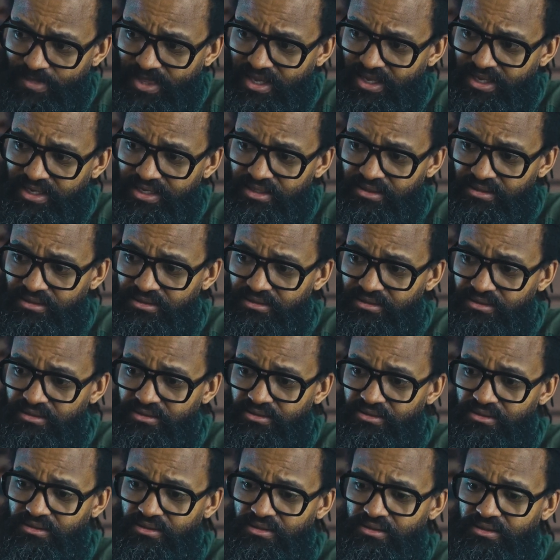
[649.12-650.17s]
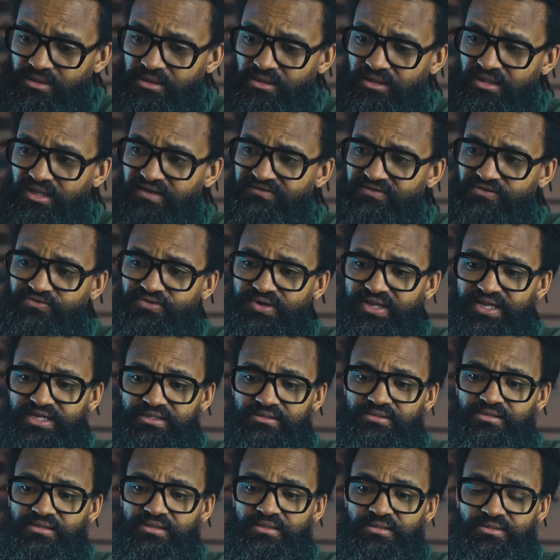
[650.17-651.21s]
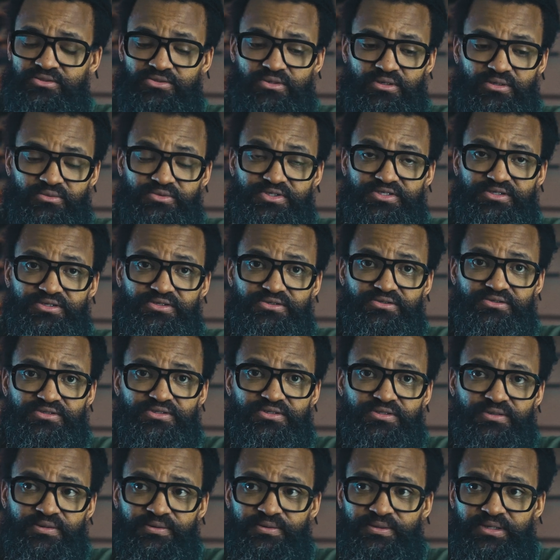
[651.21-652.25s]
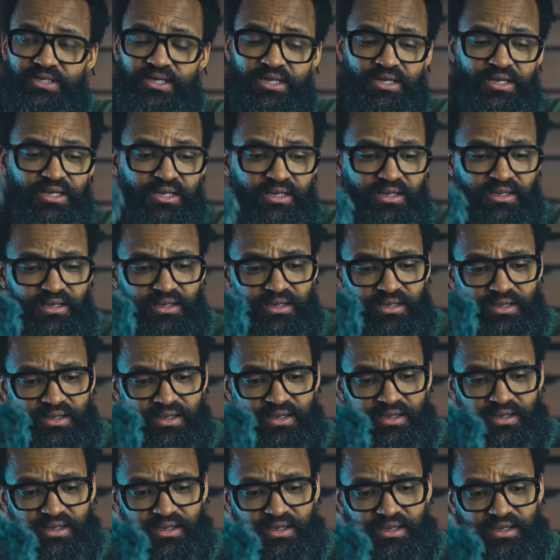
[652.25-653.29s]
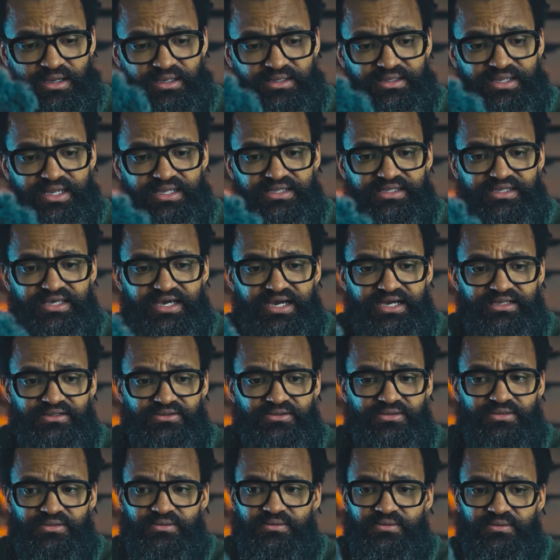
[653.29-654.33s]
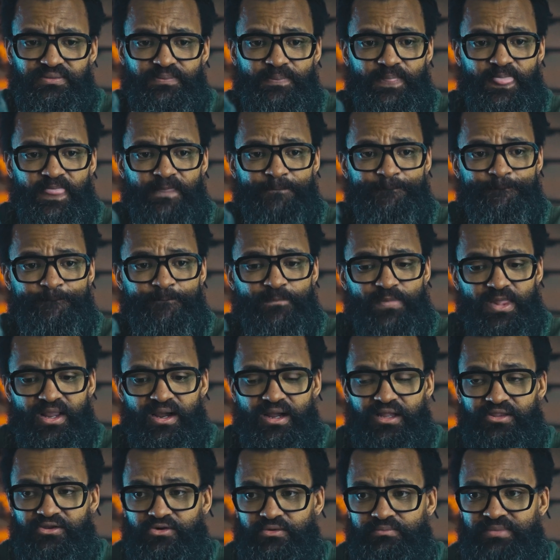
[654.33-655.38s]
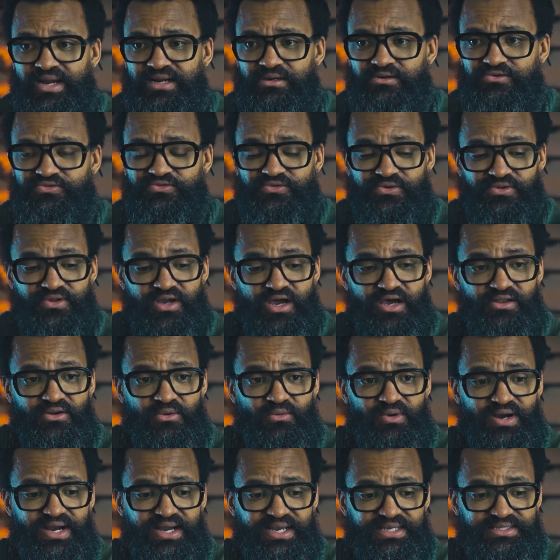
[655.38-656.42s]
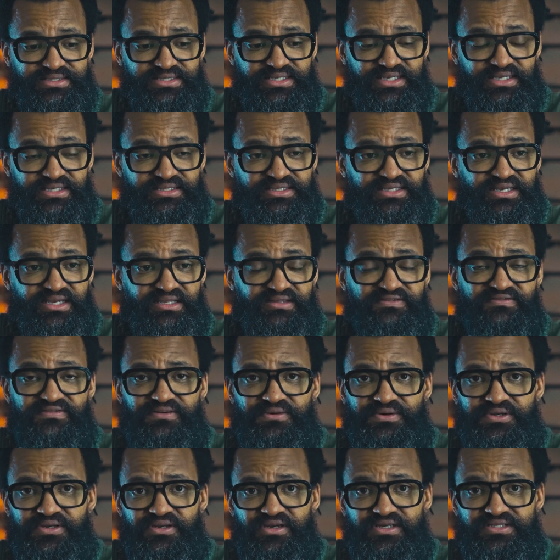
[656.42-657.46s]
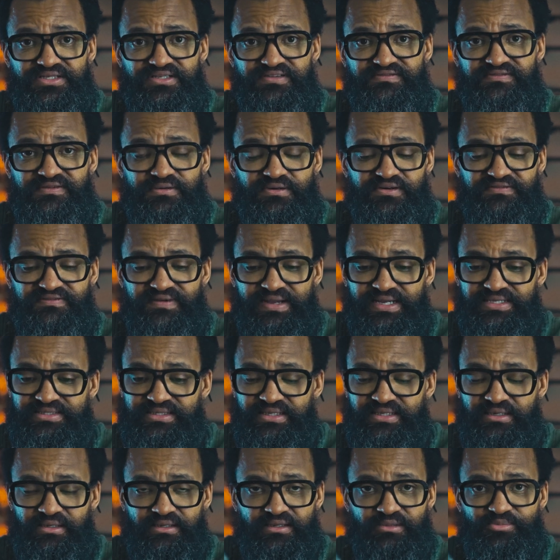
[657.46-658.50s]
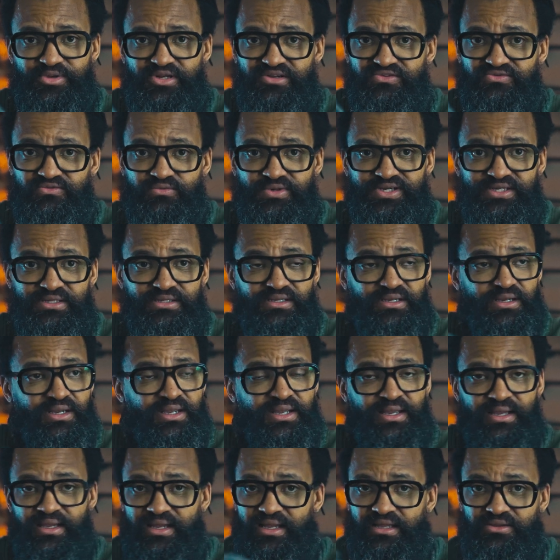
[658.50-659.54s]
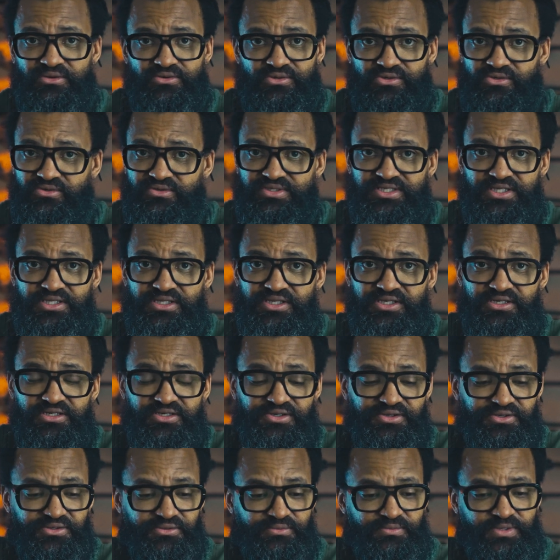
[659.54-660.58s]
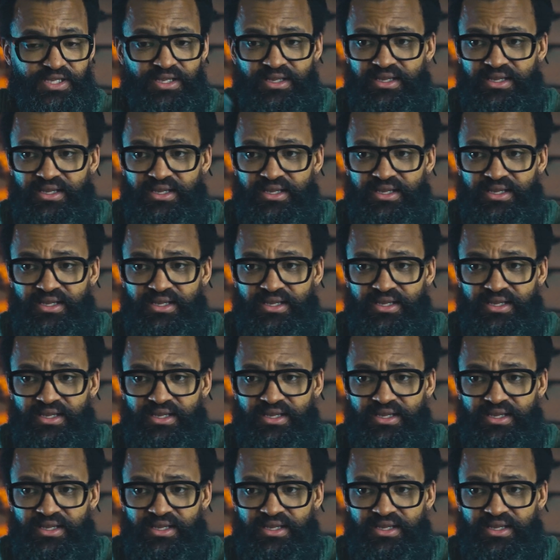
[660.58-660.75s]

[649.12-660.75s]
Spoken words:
And never forget to always use a dead cat on your microphone, otherwise it gets very noisy very fast. A little bit of wind and you're losing the audio.